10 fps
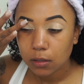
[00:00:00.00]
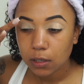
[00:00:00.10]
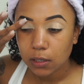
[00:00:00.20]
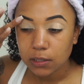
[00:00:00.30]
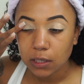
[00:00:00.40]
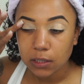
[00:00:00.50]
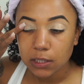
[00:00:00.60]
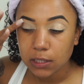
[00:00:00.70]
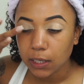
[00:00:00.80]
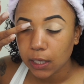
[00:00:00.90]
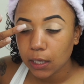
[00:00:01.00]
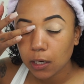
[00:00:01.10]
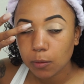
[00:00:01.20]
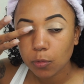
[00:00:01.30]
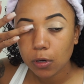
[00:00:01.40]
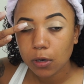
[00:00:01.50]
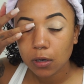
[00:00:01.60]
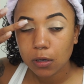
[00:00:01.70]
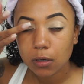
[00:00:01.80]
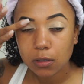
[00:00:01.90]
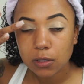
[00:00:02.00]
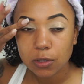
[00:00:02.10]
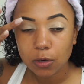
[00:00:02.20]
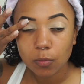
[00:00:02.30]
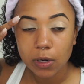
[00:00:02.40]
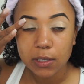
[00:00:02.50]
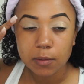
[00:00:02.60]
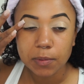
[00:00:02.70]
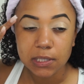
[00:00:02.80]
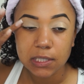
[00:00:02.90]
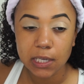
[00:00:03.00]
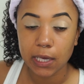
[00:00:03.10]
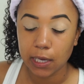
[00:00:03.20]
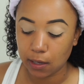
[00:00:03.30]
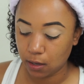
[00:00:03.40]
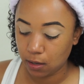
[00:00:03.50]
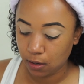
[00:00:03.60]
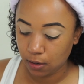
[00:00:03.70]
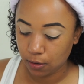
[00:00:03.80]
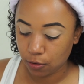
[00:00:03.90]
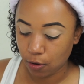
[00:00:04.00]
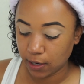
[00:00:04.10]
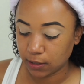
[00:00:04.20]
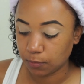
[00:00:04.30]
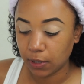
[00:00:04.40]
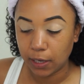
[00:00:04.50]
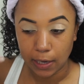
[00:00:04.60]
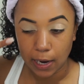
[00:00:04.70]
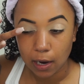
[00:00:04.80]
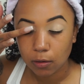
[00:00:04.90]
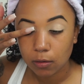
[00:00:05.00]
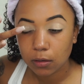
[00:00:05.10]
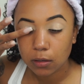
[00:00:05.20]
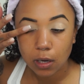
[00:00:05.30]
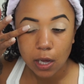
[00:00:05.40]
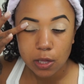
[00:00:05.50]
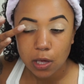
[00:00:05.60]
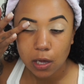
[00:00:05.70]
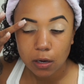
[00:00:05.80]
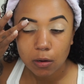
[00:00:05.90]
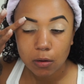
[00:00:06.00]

And it's not sticky anymore, because you don't want it to be sticky trying to blend out eyeshadow.